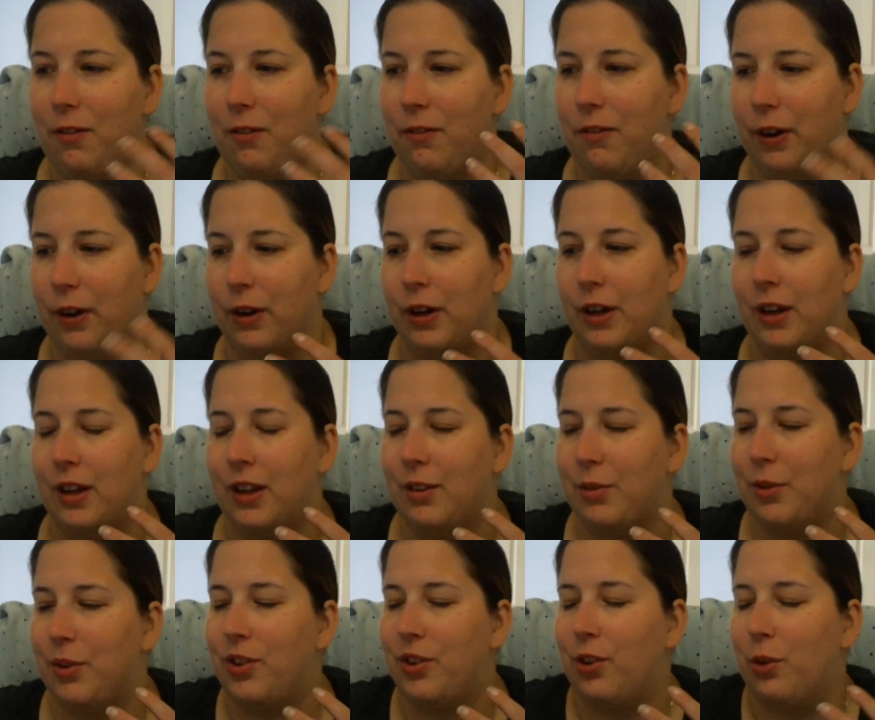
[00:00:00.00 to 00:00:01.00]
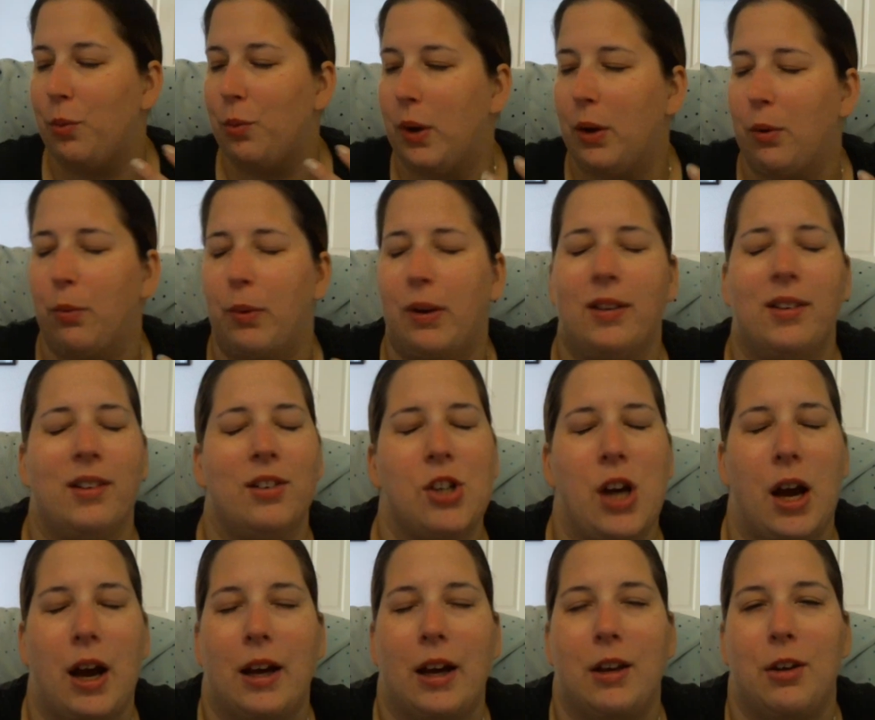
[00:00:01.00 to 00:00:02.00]
very, it was so weird. We had such
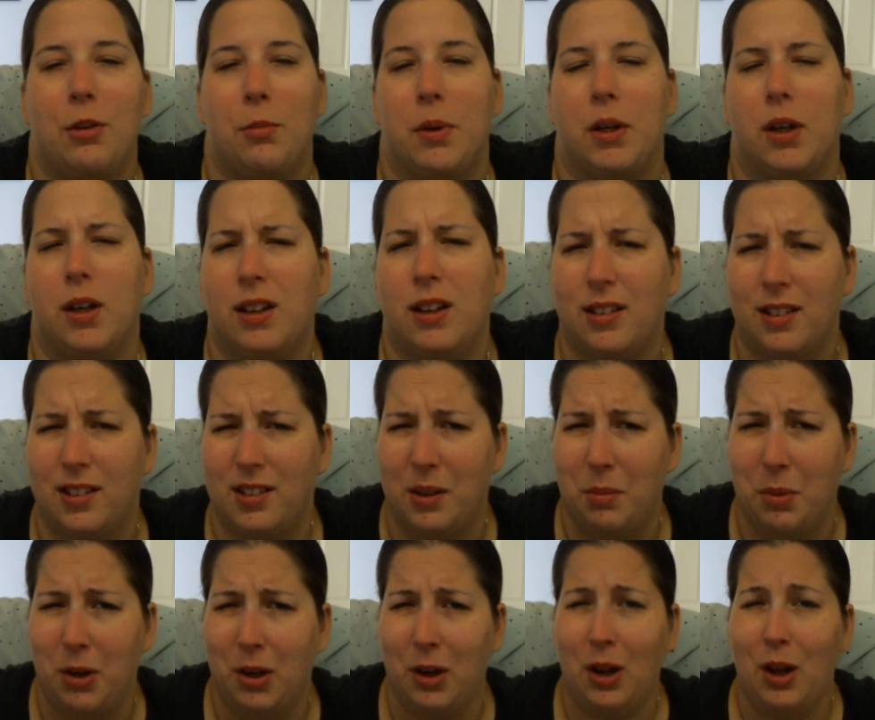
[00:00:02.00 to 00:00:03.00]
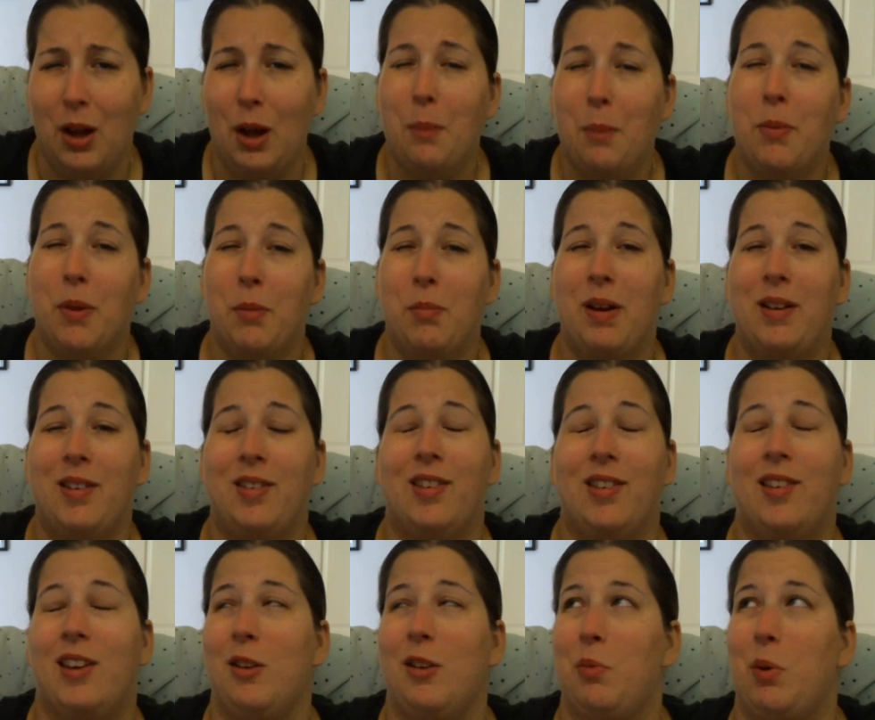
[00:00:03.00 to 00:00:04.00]
high humidity this summer that my
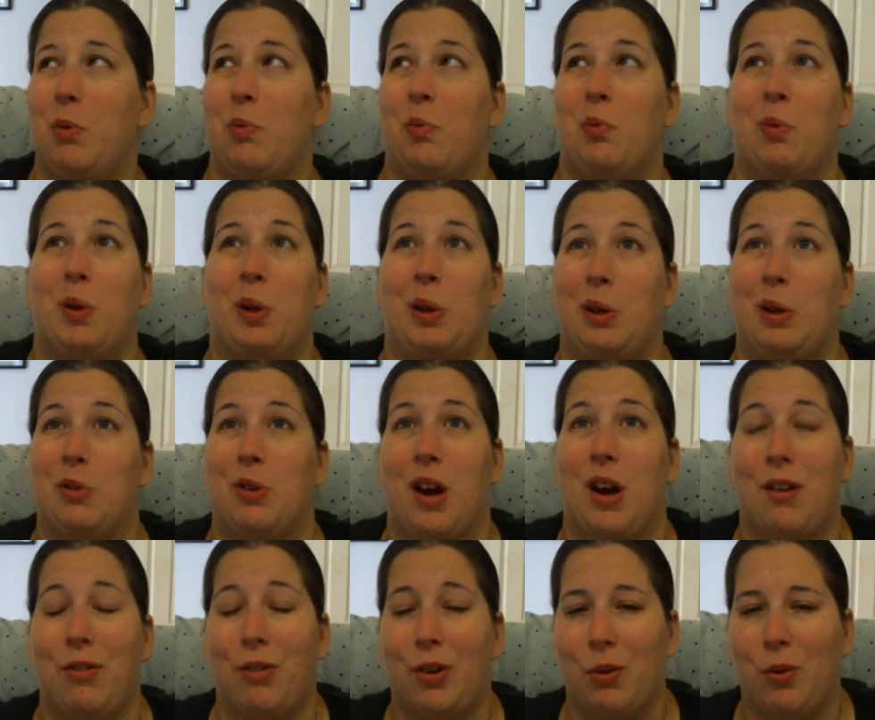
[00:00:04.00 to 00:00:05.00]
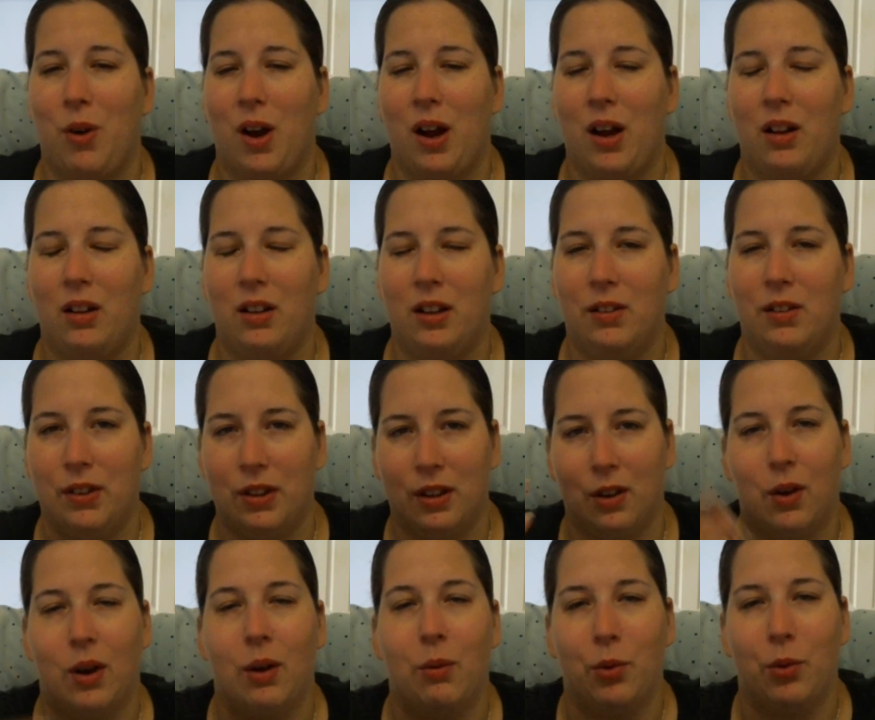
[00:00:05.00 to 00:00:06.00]
skin went really dry for a while, even
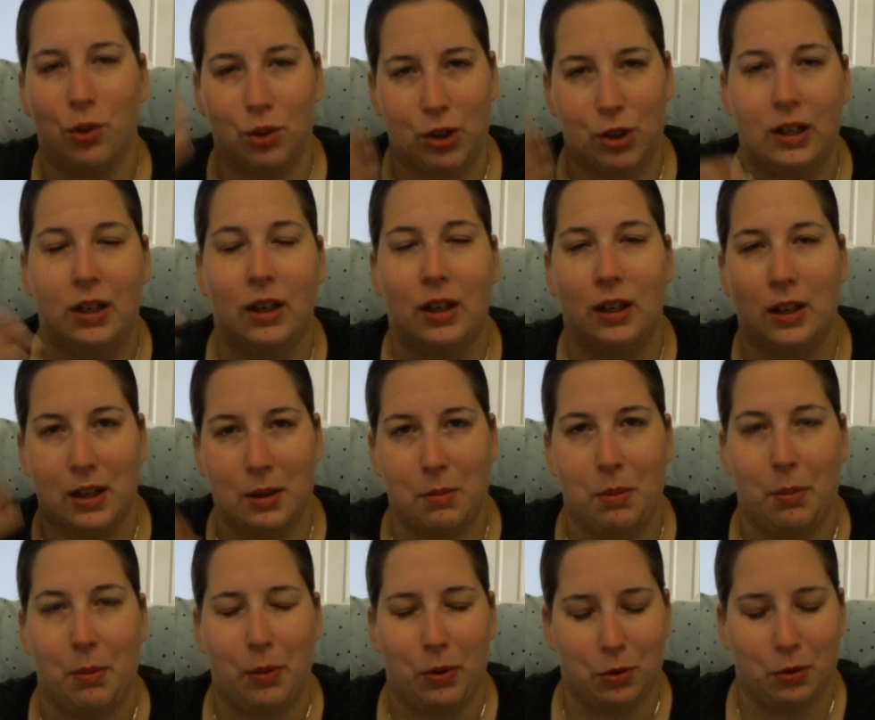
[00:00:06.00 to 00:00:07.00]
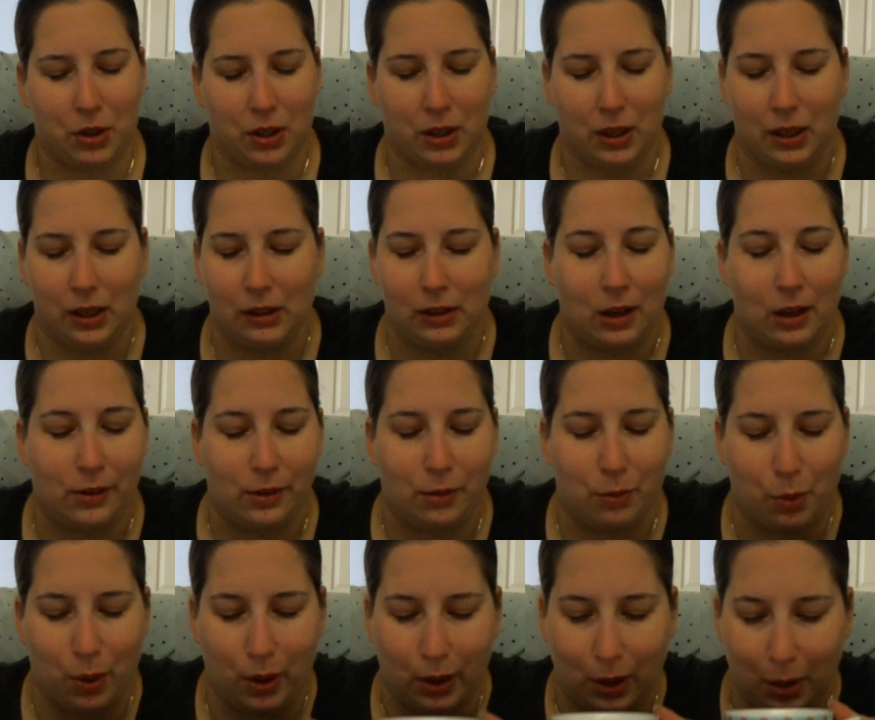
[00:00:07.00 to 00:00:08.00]
though I was trying to keep up with drinking lots of
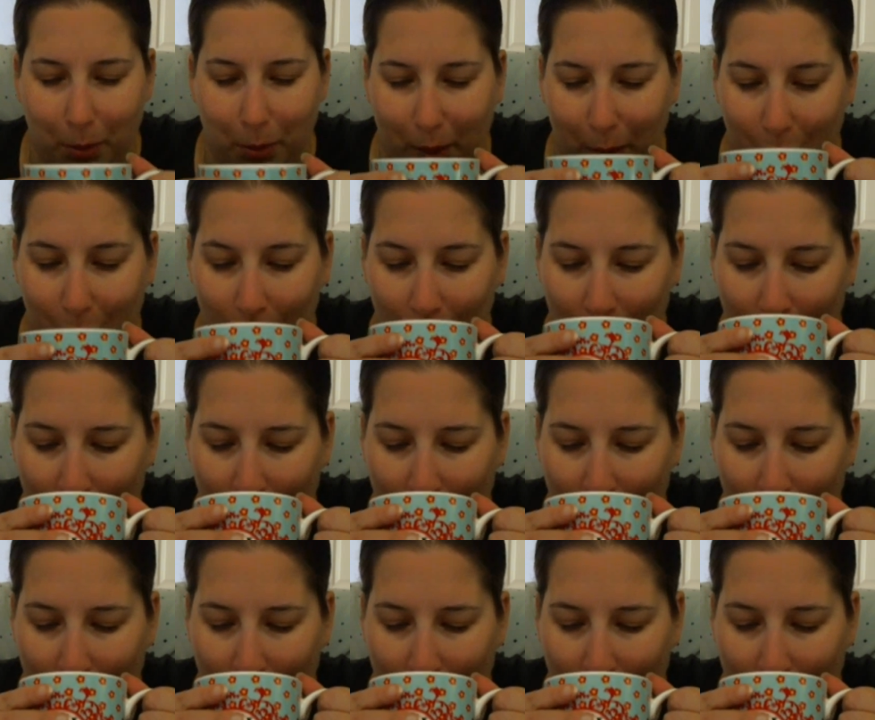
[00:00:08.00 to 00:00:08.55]
water, but